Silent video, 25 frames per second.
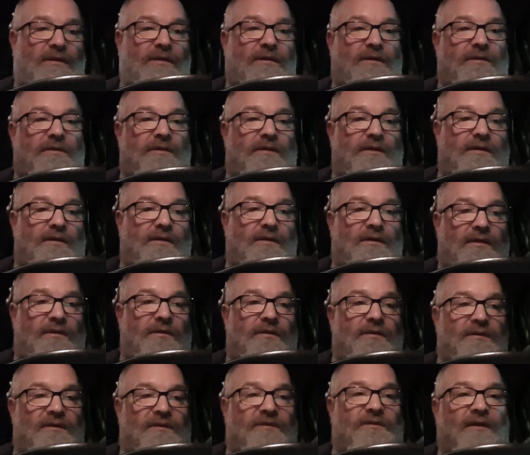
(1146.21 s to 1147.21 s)
No,
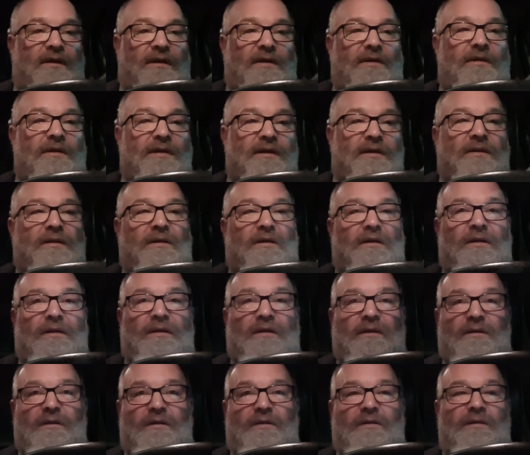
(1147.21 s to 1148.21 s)
sorry,
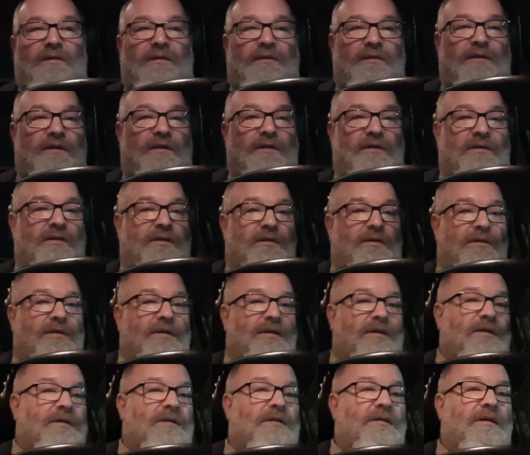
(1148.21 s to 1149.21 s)
I'm not
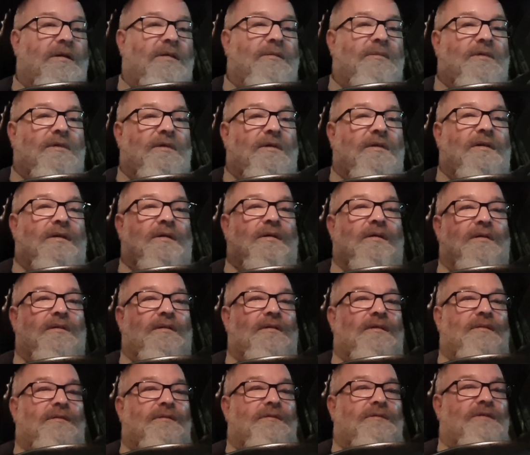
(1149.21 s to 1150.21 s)
going. I'm gonna
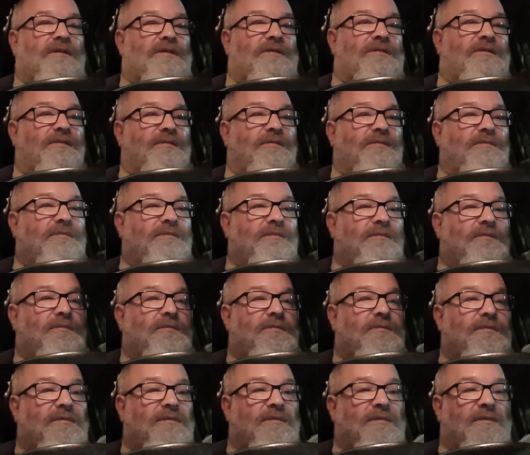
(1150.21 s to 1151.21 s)
just
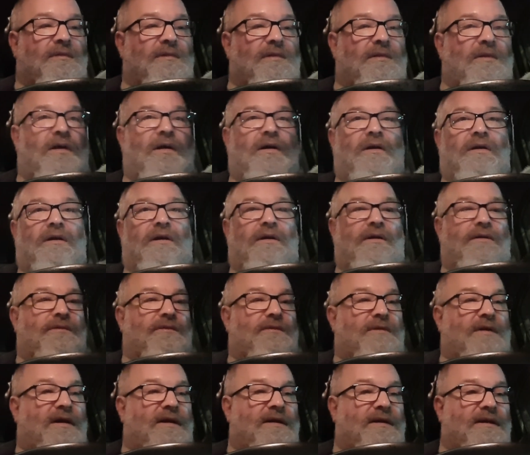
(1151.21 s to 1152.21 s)
log out
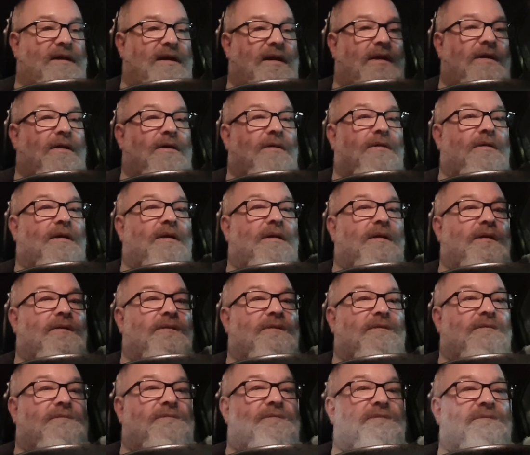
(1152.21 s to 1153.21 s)
right now,
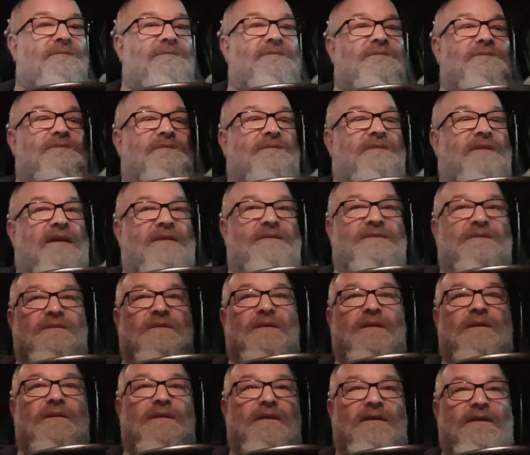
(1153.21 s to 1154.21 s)
and that's
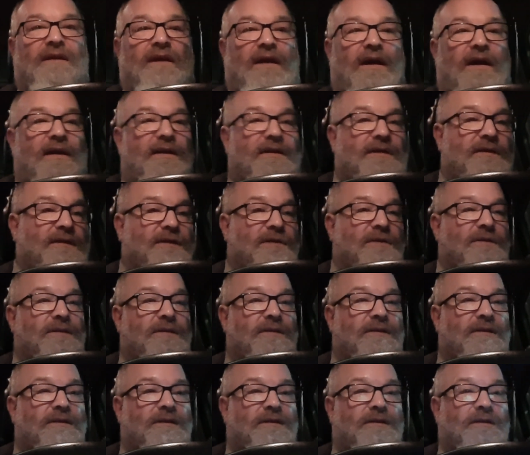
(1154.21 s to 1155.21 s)
the end of that.
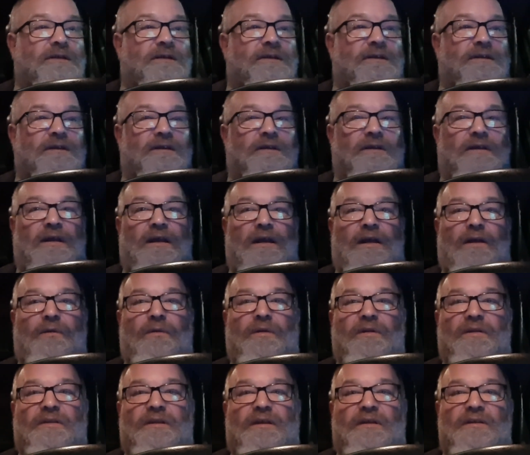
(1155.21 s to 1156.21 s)
Hell
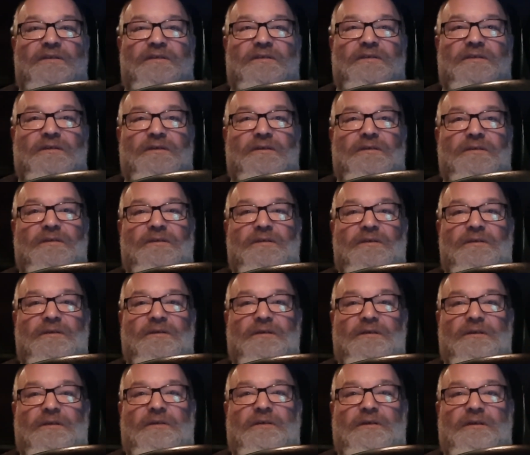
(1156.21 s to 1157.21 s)
with this.
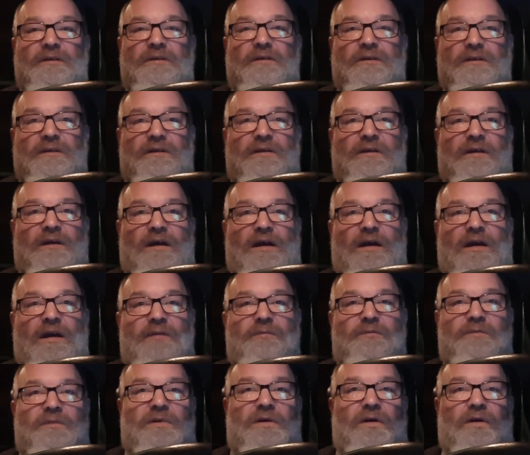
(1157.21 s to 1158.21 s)

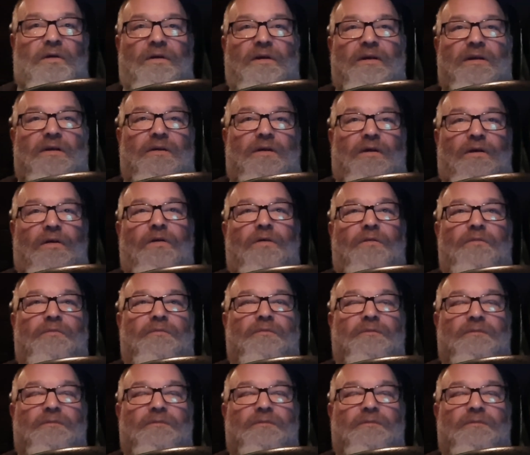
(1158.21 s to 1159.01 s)
I'm going home.